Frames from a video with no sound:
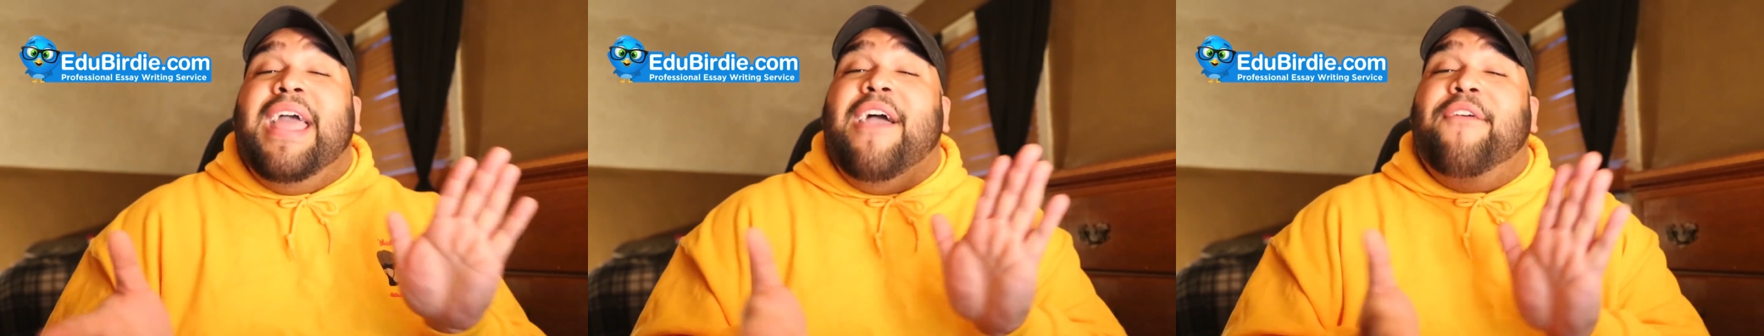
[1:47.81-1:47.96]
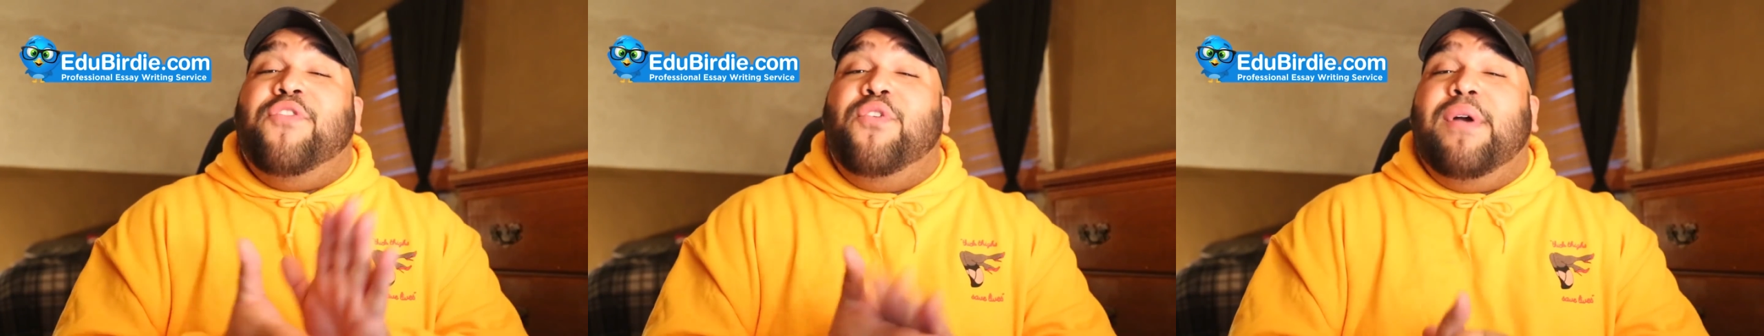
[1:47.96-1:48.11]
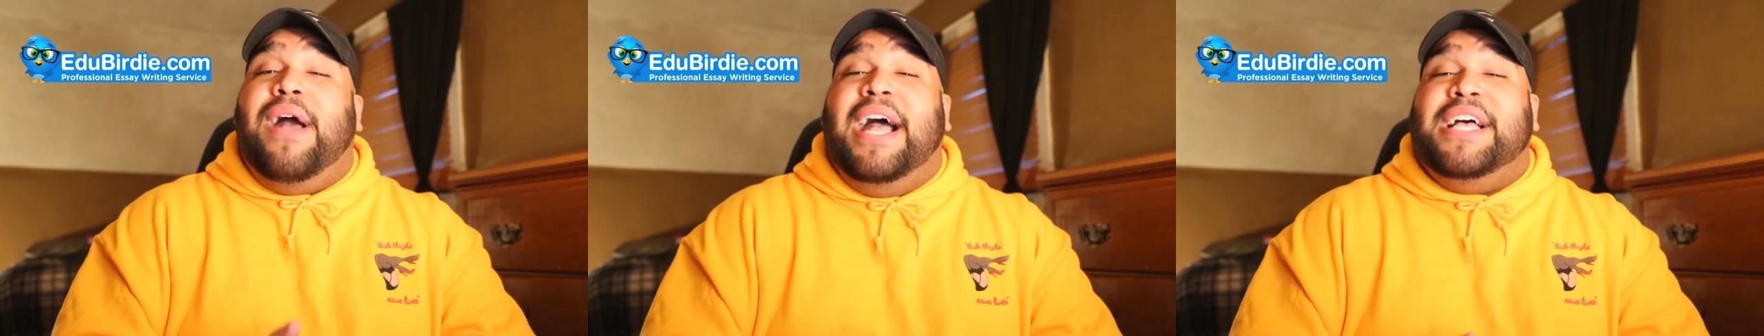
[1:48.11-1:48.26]

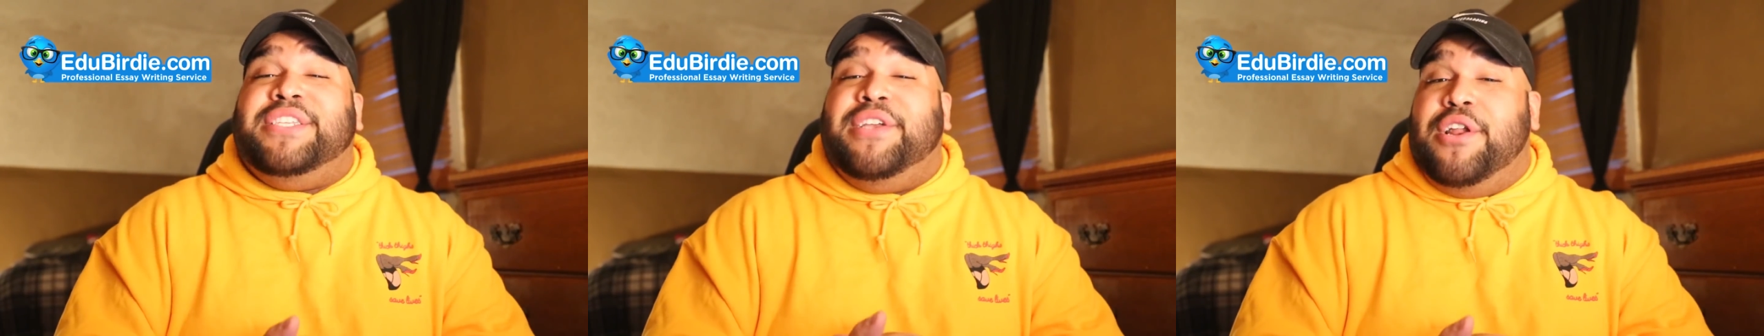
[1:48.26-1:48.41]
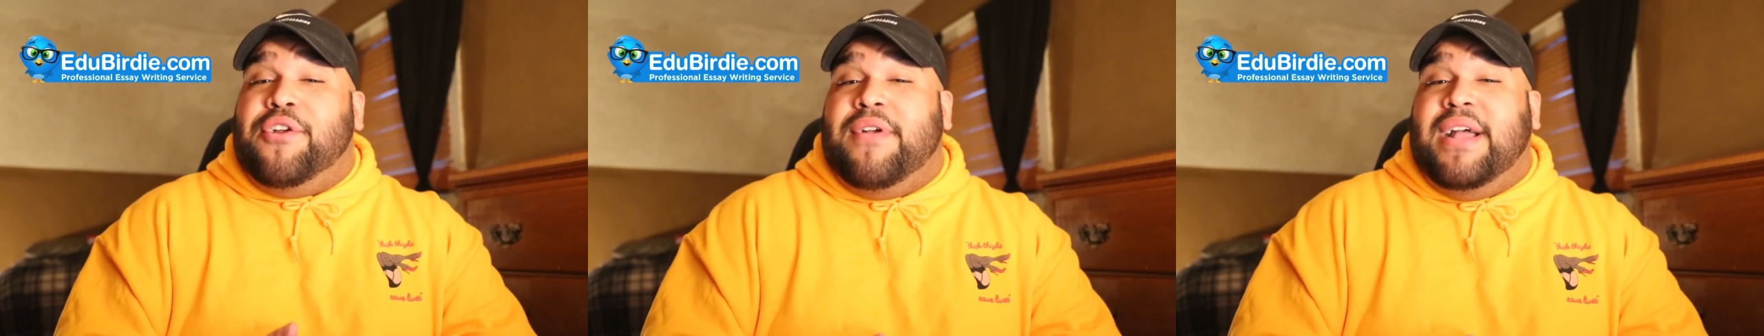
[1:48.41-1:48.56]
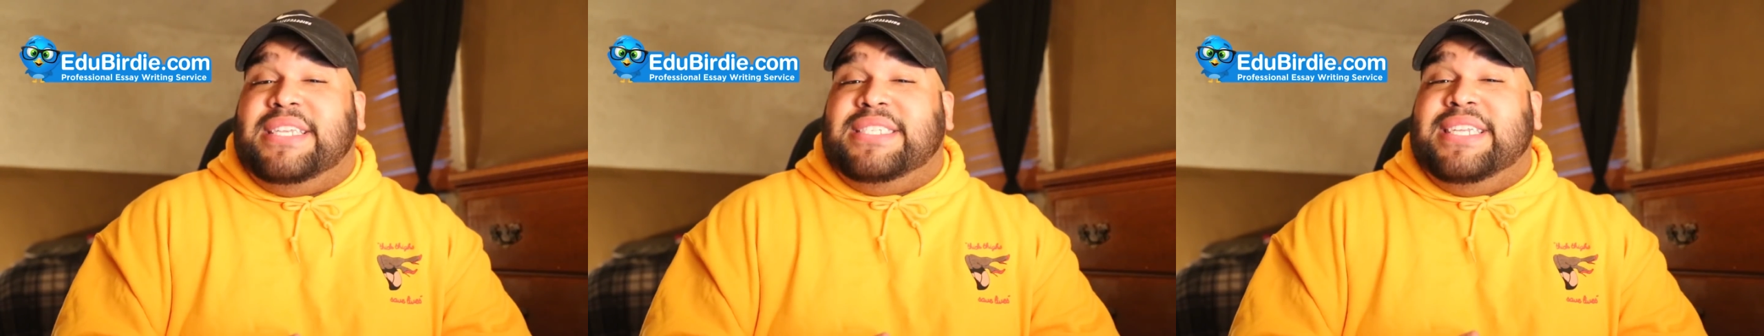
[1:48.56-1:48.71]
If you guys are
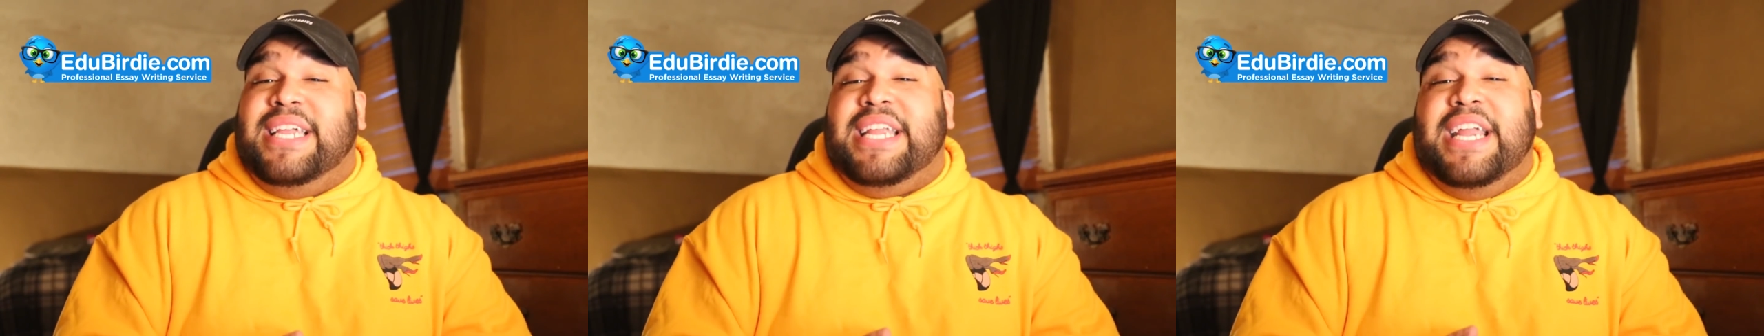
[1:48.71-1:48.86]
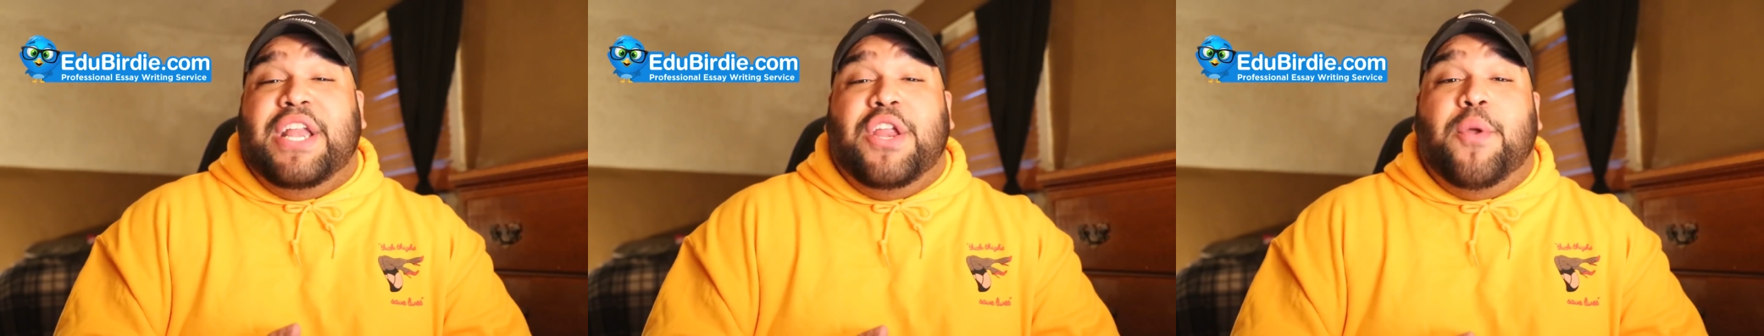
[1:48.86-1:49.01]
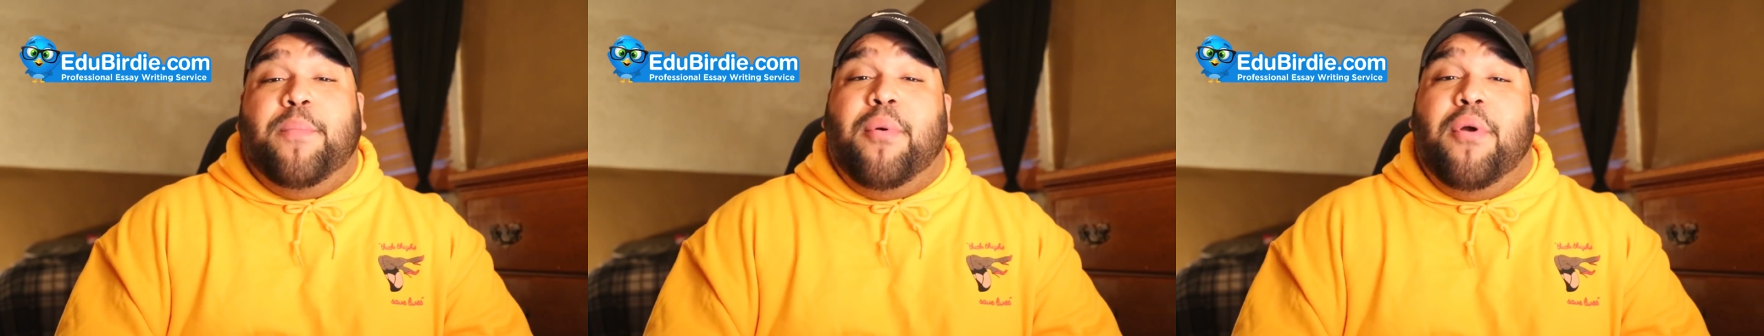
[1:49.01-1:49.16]
interested
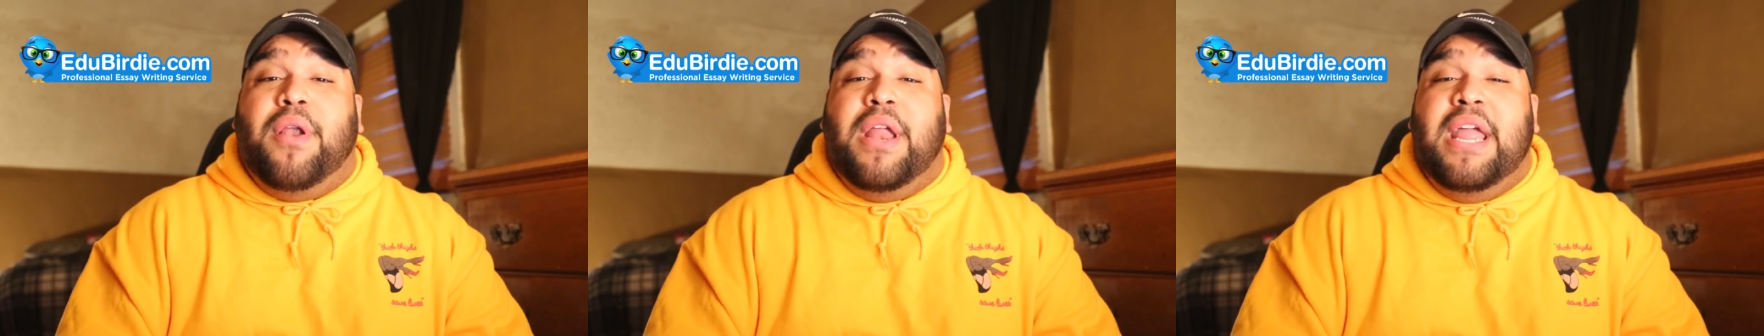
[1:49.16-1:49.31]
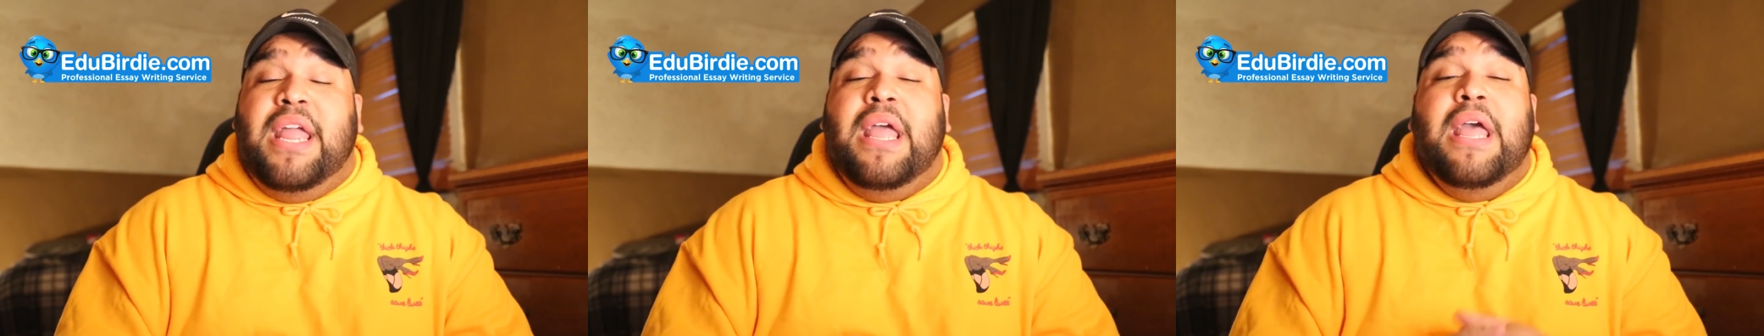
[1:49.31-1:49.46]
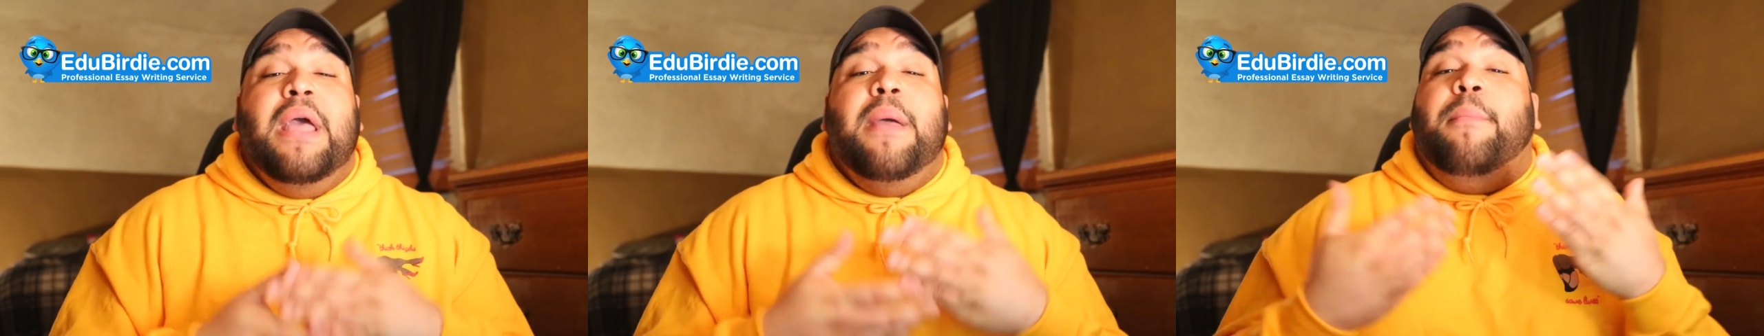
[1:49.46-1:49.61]
in
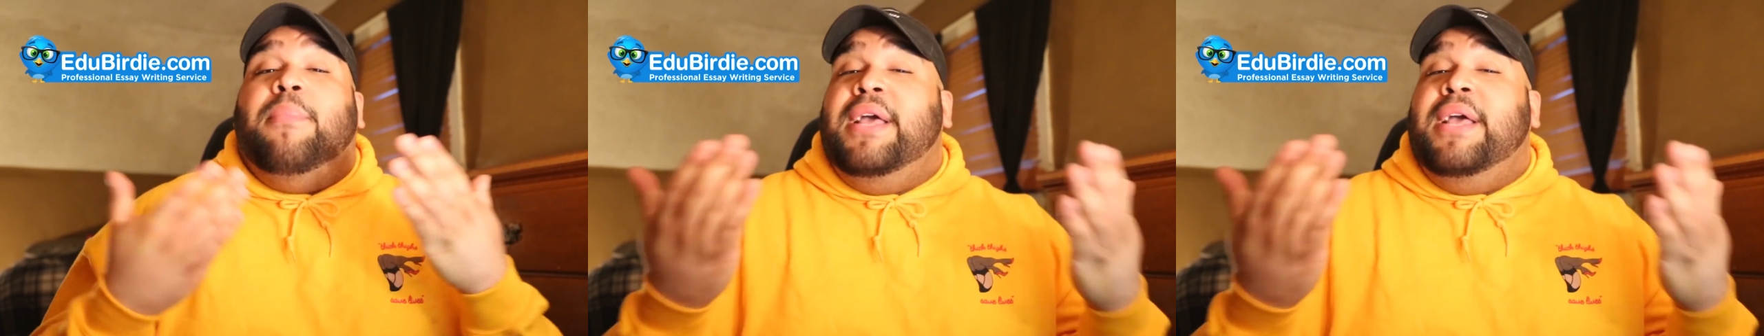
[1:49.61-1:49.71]
EduBirdie,